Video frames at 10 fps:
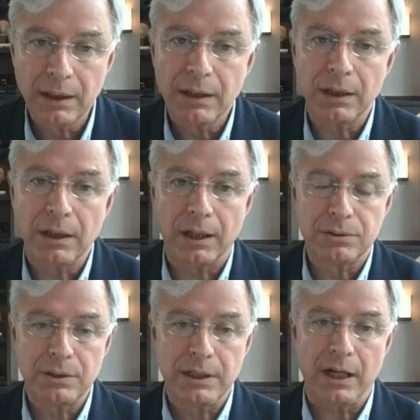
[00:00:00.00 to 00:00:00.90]
back
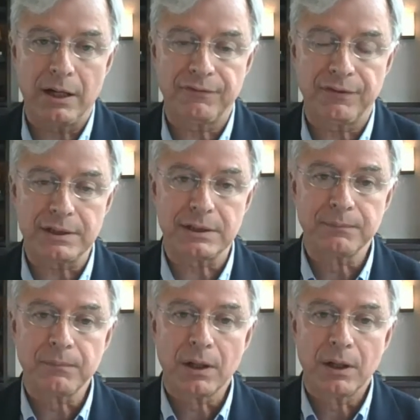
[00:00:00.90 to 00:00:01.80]
to the
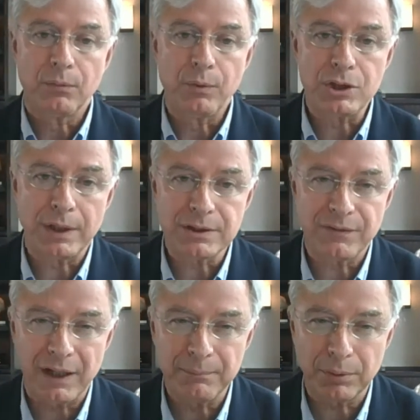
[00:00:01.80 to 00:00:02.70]
office.
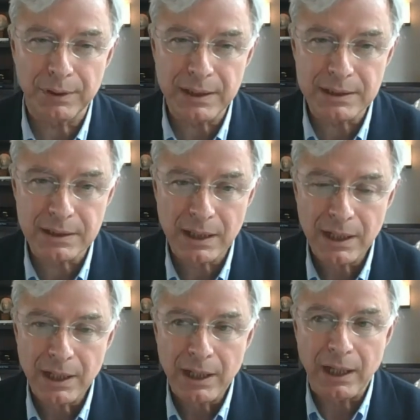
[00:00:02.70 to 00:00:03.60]
Which ones of our
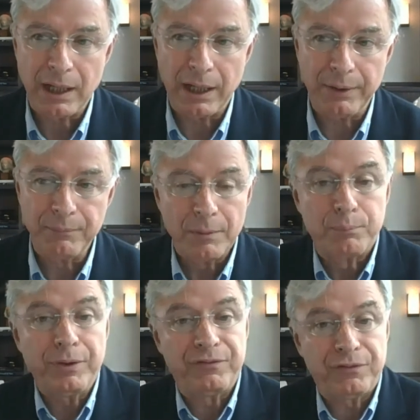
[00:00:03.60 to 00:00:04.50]
employees
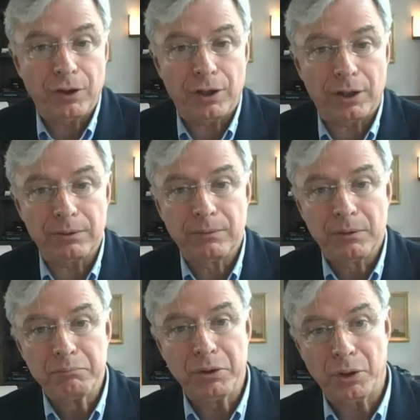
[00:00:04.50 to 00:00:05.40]

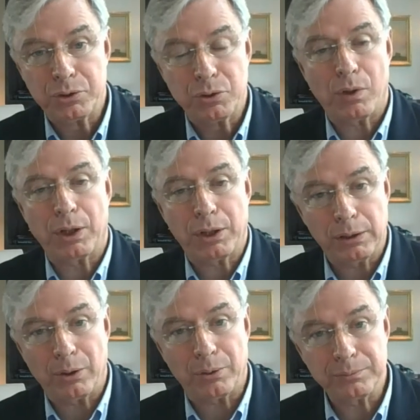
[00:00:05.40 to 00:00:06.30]
prefer, you know,
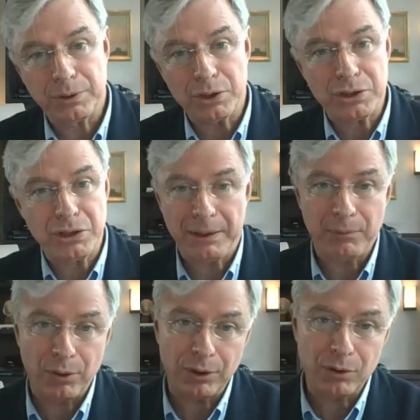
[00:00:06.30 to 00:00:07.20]
to work alone
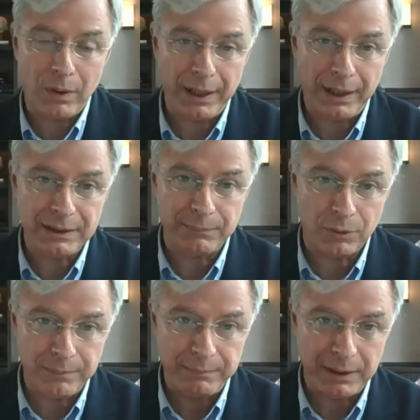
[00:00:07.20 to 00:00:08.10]
because they're more
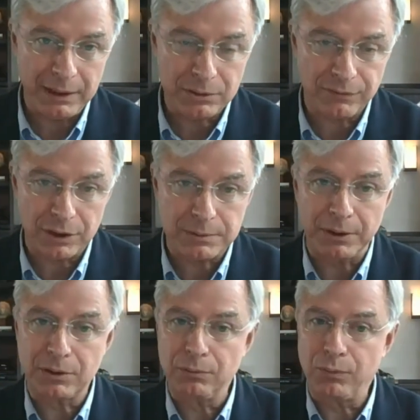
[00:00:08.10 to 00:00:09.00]
quiet, they're more maybe
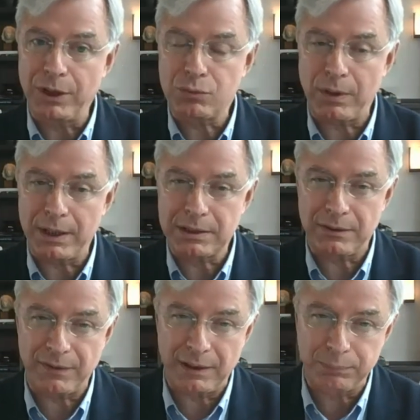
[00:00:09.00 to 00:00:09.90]
introverts, but
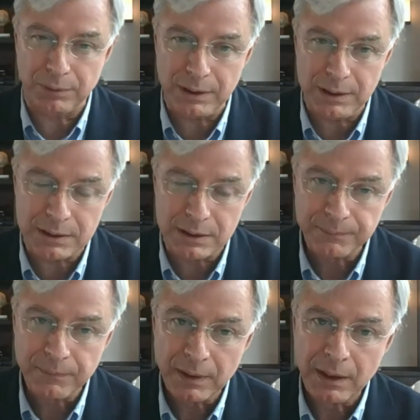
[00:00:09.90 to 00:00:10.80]
which ones of our
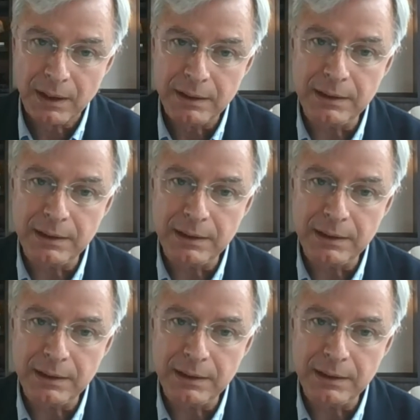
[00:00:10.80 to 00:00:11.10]
employees